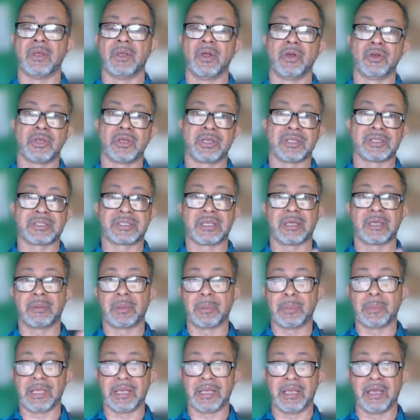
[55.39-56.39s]
You can send them
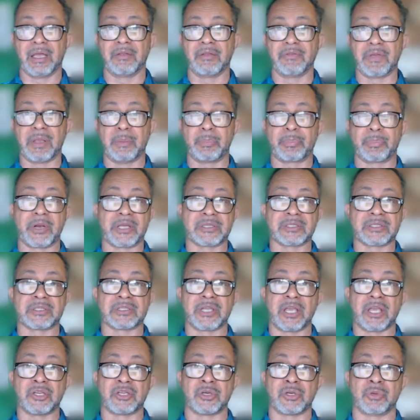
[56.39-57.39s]
the ELLEV8
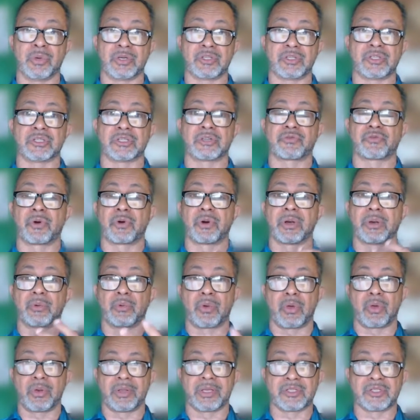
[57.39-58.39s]
presentation, which is for
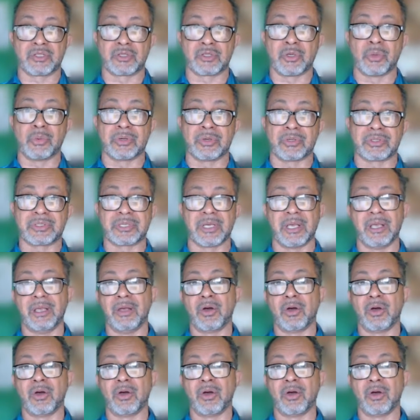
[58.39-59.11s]
enrolling students